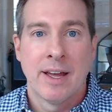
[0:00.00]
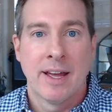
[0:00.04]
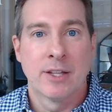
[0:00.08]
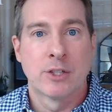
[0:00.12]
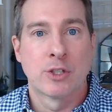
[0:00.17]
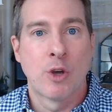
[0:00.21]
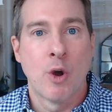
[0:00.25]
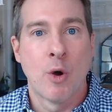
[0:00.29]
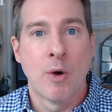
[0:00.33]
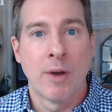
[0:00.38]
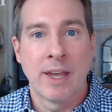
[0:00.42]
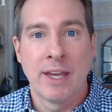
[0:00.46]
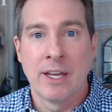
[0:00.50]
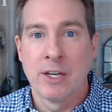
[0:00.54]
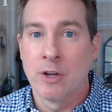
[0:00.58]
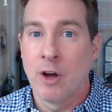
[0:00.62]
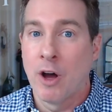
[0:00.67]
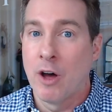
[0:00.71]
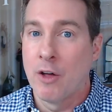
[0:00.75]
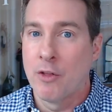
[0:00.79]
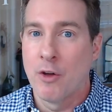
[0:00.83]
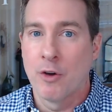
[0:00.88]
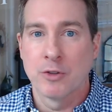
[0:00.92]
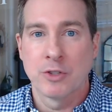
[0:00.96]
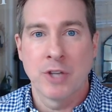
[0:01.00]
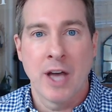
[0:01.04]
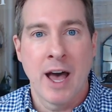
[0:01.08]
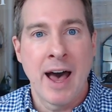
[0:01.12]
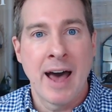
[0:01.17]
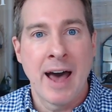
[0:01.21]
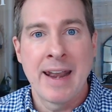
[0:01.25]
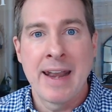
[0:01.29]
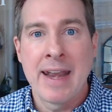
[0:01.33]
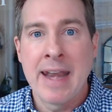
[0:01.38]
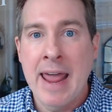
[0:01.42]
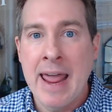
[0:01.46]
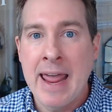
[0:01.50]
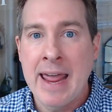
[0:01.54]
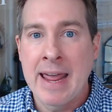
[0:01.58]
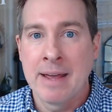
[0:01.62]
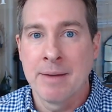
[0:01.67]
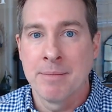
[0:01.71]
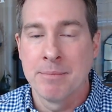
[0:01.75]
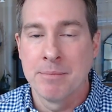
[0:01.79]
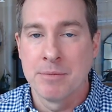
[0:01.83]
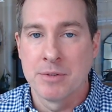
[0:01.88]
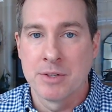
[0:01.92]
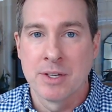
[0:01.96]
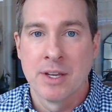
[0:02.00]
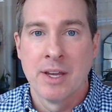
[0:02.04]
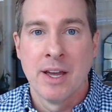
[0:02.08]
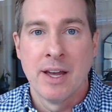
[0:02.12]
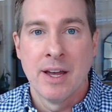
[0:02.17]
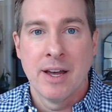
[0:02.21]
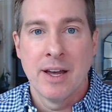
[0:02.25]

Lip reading: it's going into all those hot names